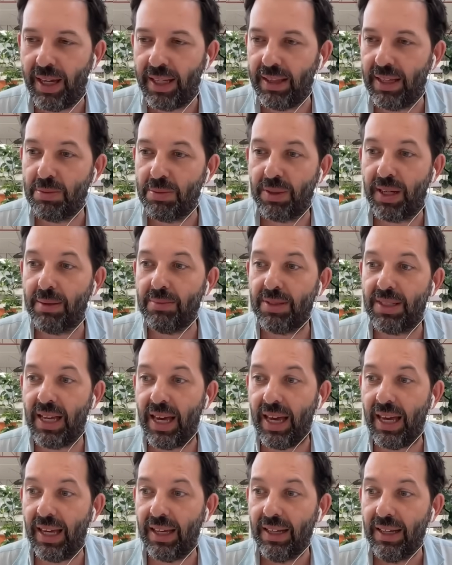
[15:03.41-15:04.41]
this, but I'm
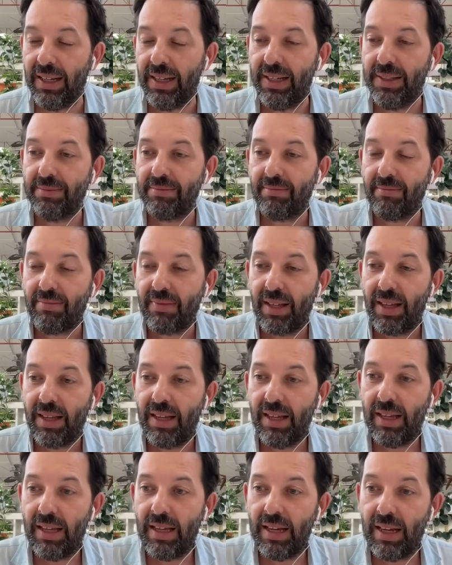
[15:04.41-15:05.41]
saying
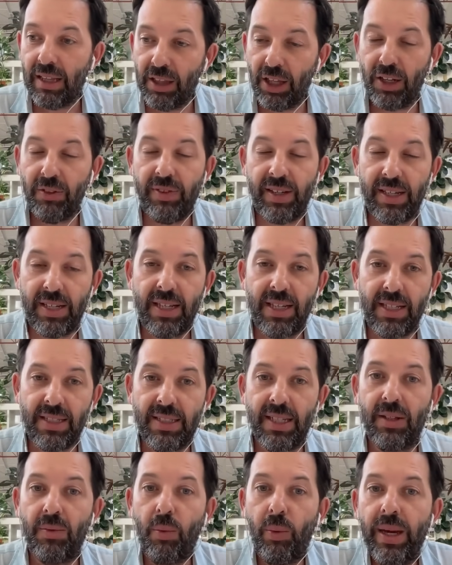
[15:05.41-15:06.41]
a lot of Indians
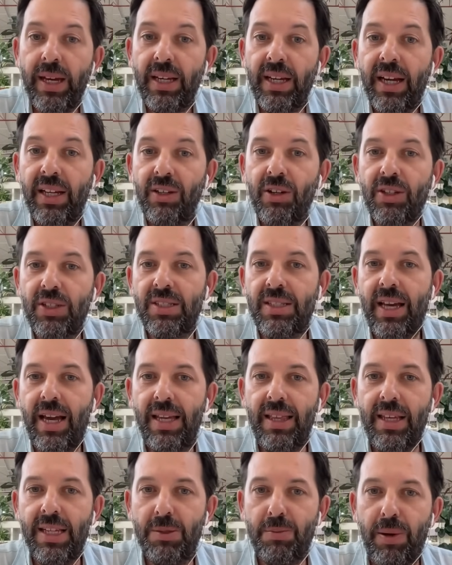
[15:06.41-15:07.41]
said, we cannot
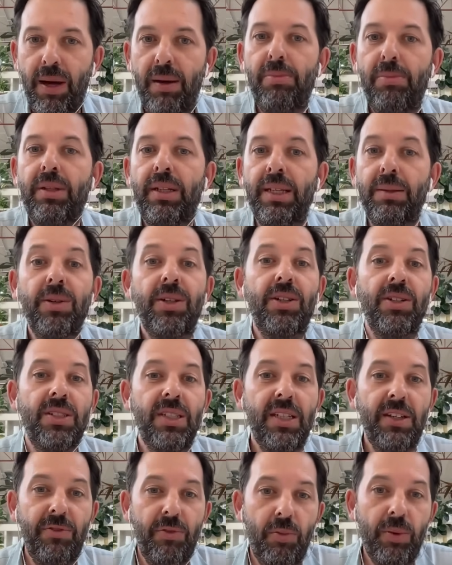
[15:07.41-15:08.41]
say this publicly because
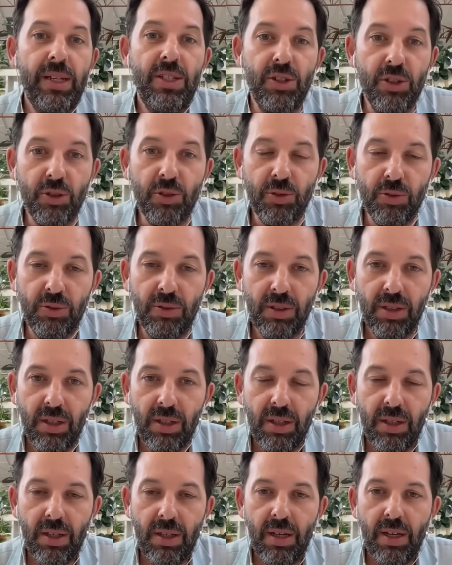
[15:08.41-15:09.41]
if we do,
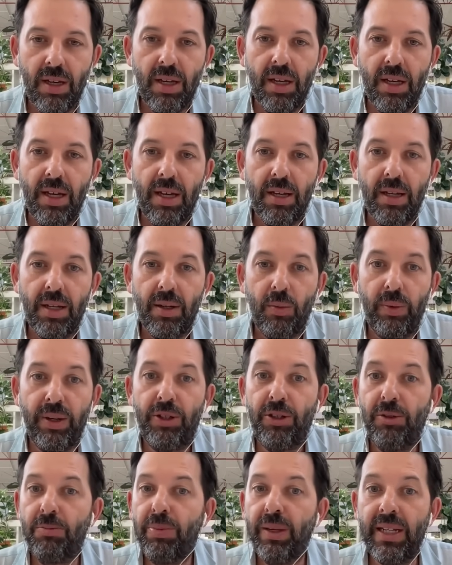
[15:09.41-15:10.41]
we
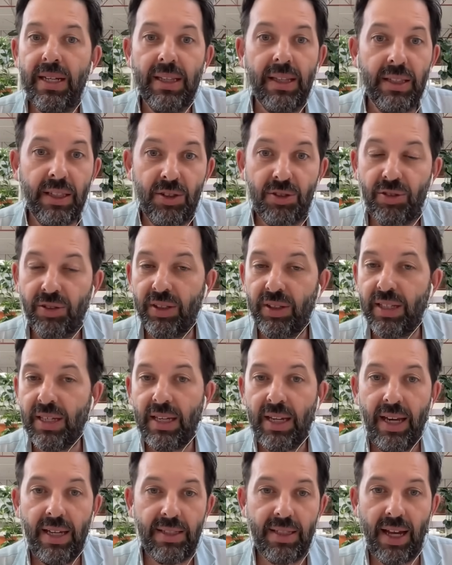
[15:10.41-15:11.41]
could be literally
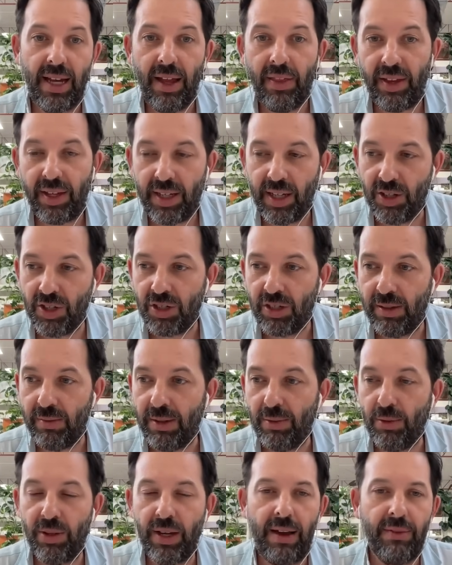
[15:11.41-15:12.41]
kicked out of the country.
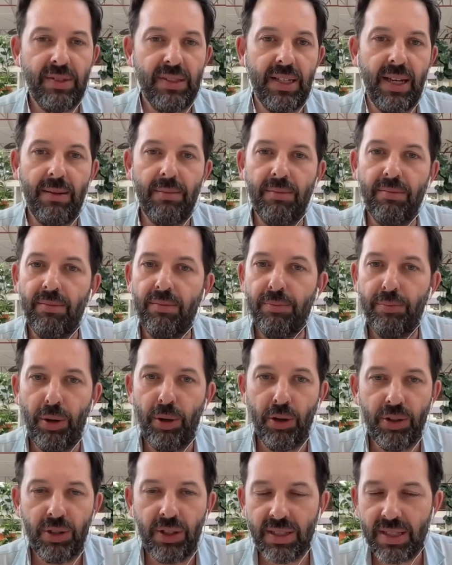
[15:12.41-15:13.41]
We will have some
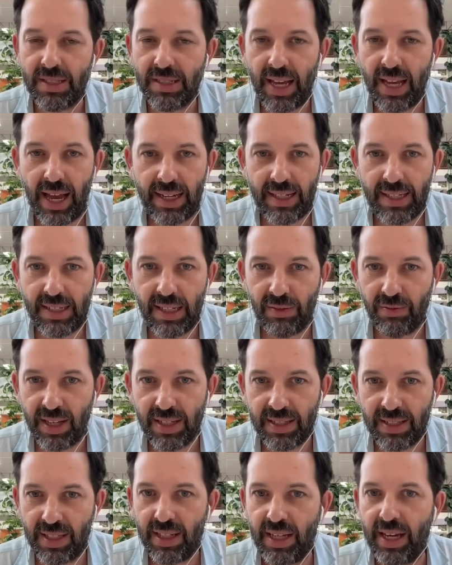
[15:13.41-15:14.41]
bogus tax
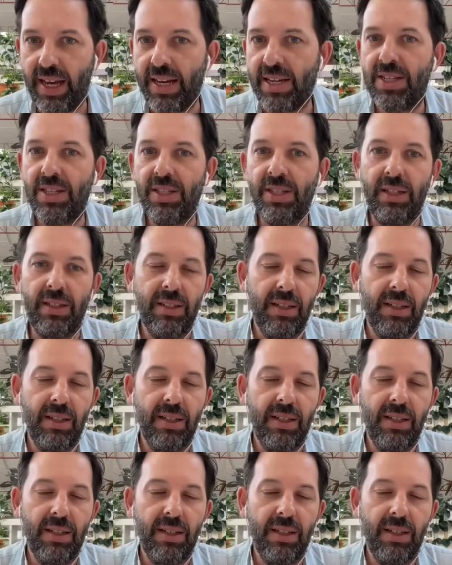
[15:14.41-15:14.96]
investigation that,